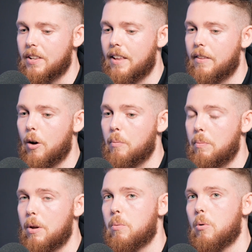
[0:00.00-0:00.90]
and then there'll be
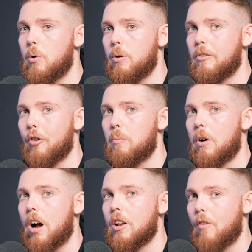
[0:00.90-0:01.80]
people who are from a
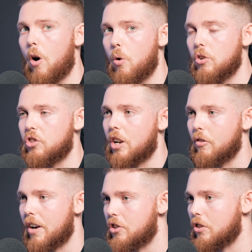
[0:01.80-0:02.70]
kind of older
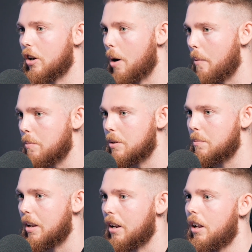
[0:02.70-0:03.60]
generation that come up to
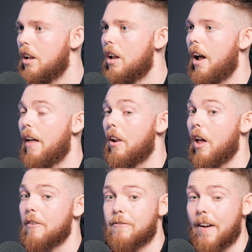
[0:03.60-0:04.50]
me and they're
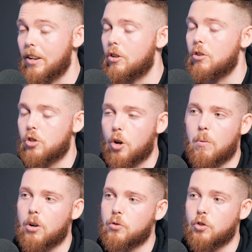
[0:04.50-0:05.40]
like, thank you so
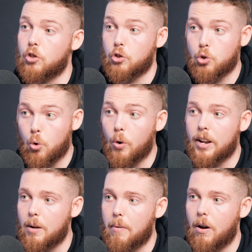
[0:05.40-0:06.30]
much for just
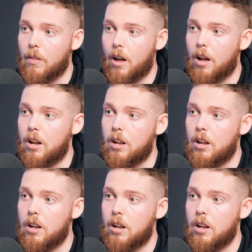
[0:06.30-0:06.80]
talking about that.